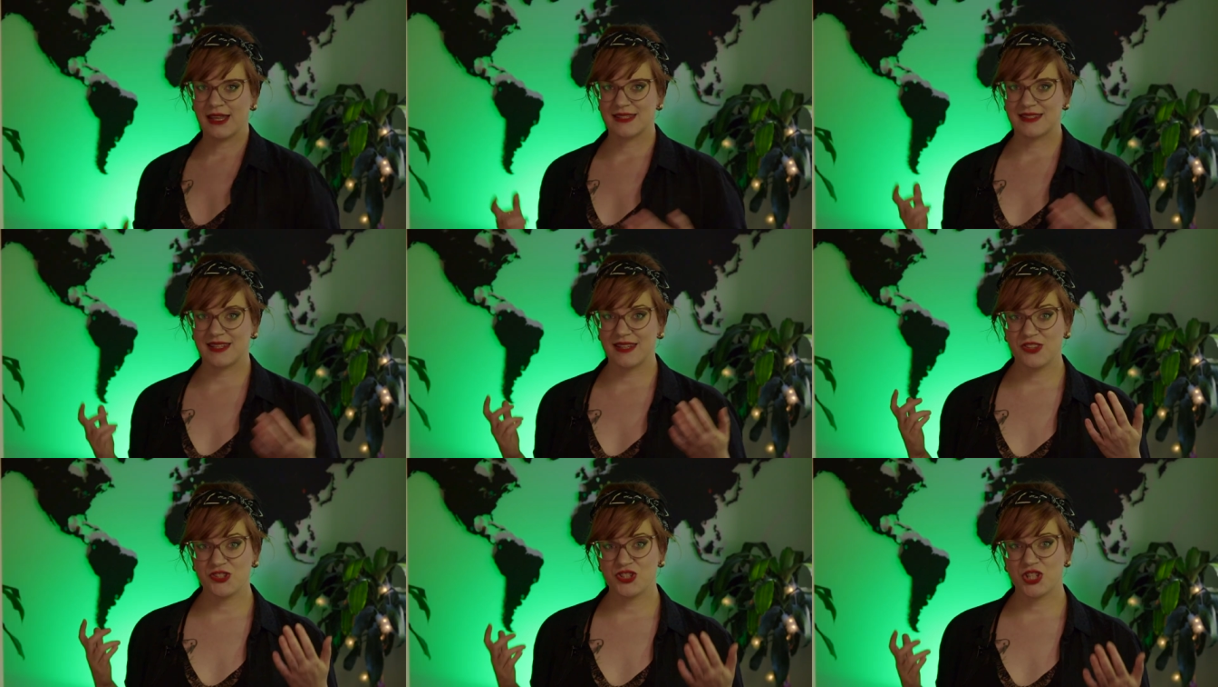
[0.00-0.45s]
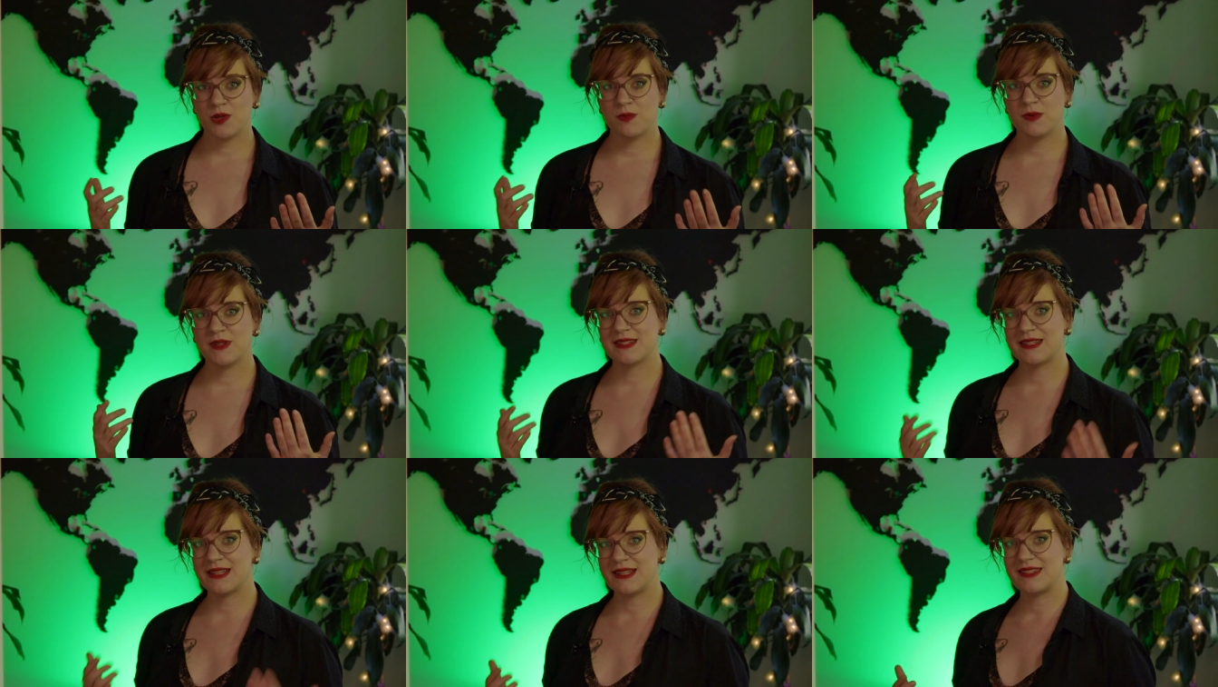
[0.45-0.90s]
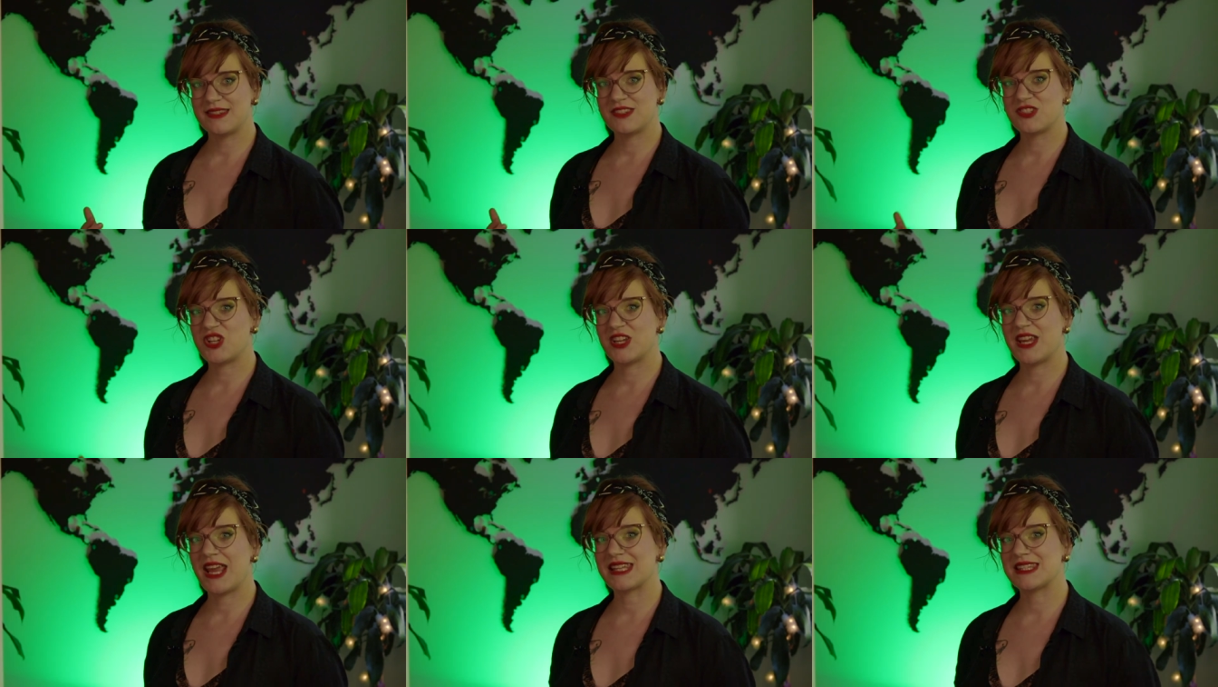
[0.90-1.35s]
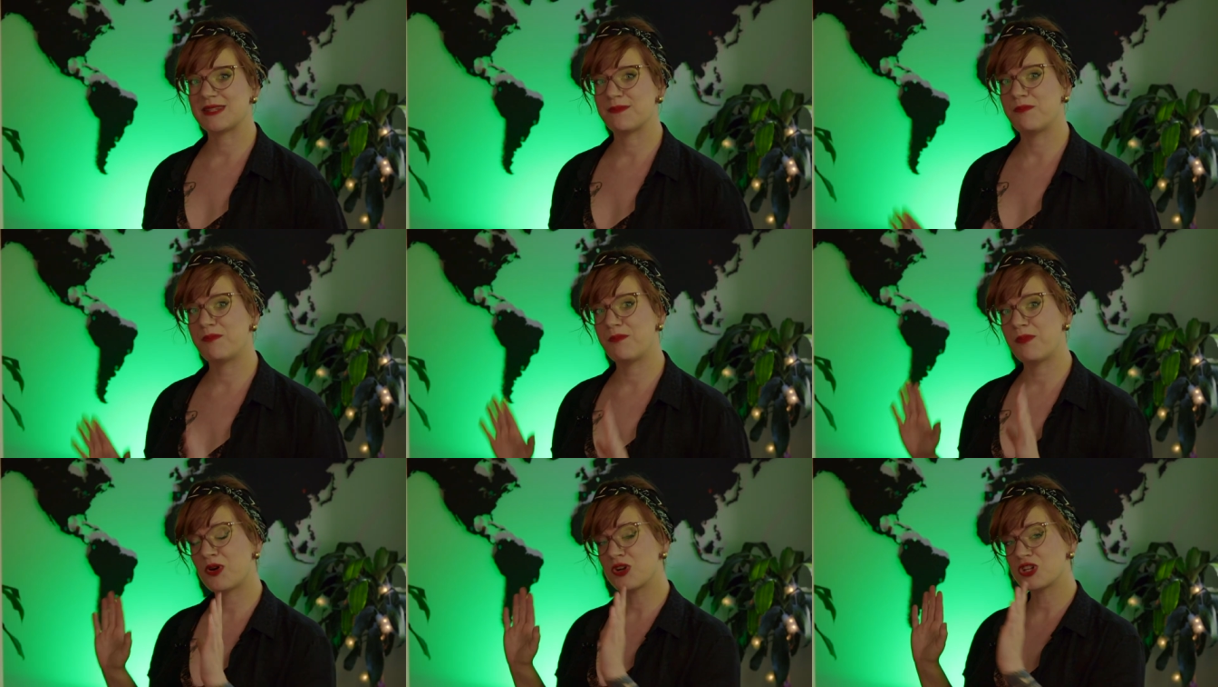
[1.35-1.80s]
Since she resists, she gets
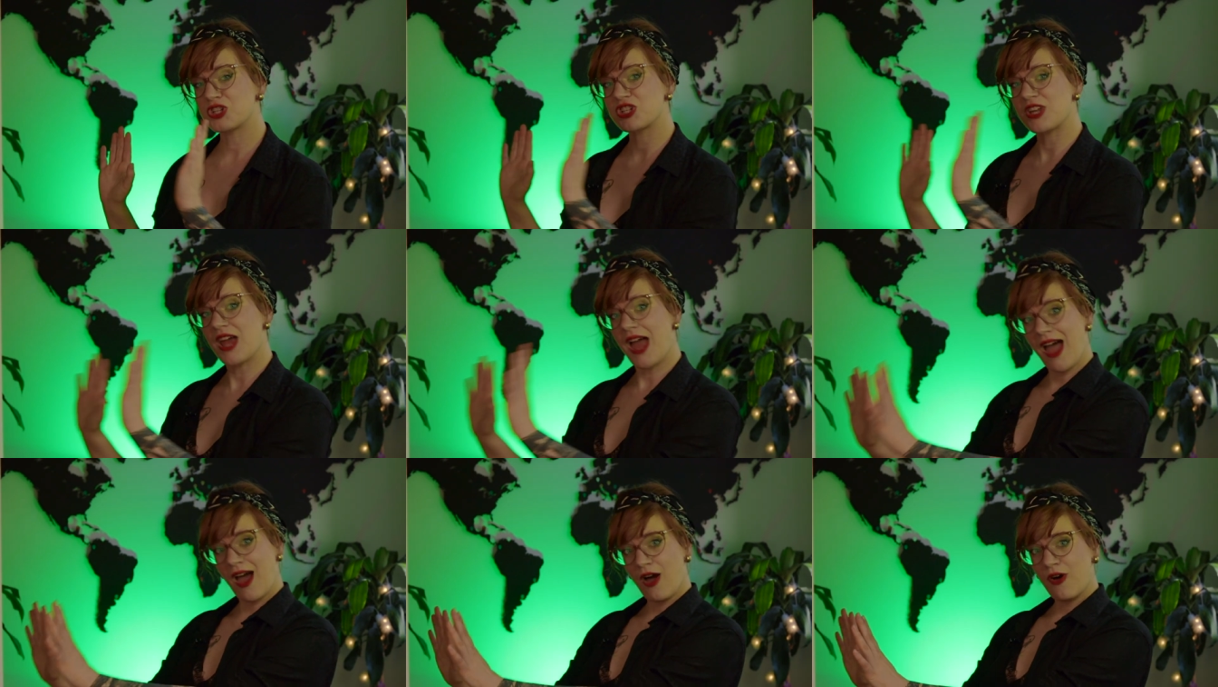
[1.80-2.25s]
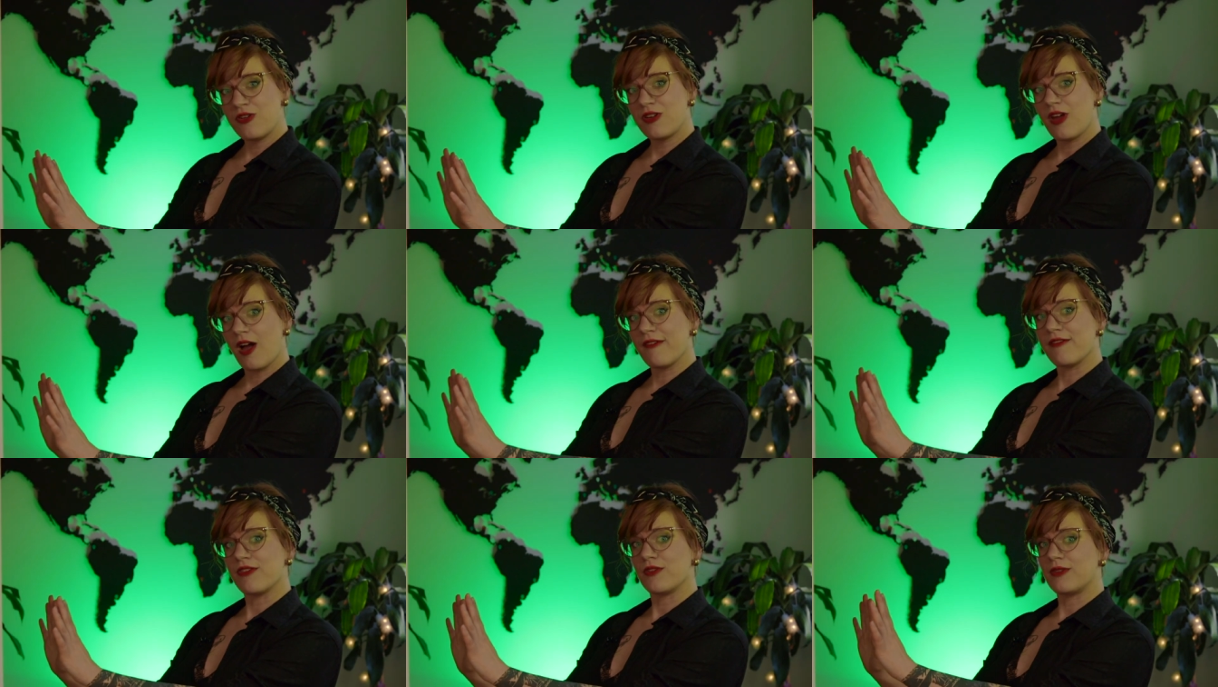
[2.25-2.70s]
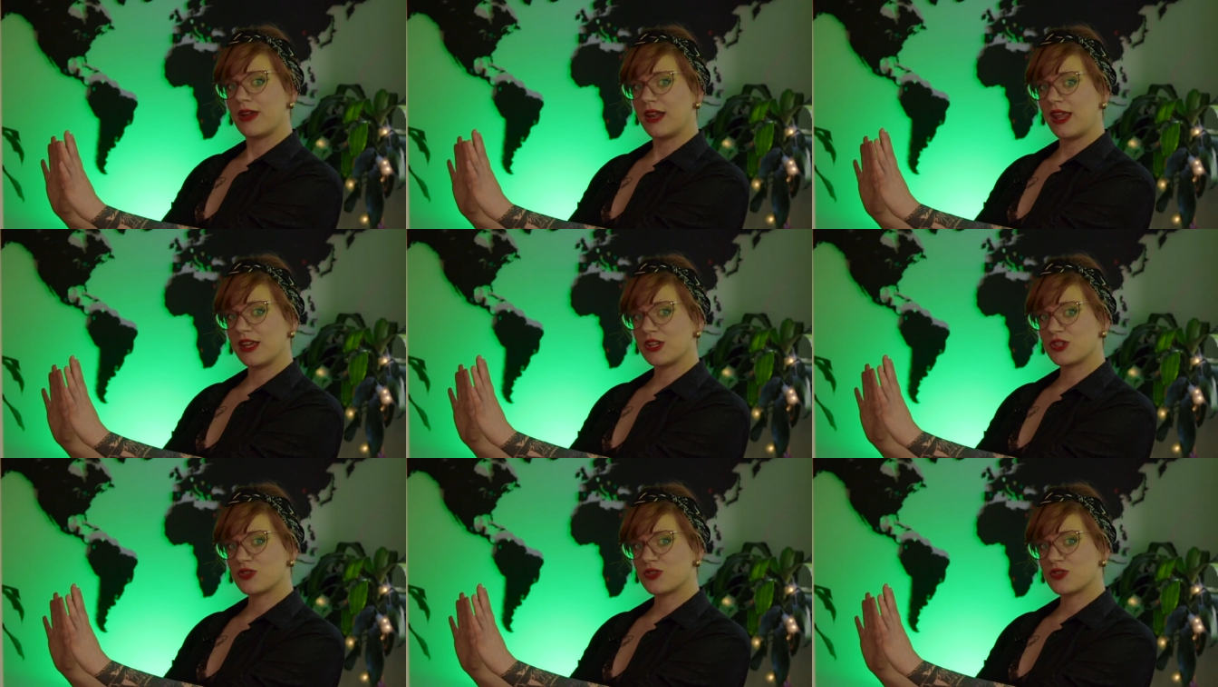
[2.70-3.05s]
pushed out of the running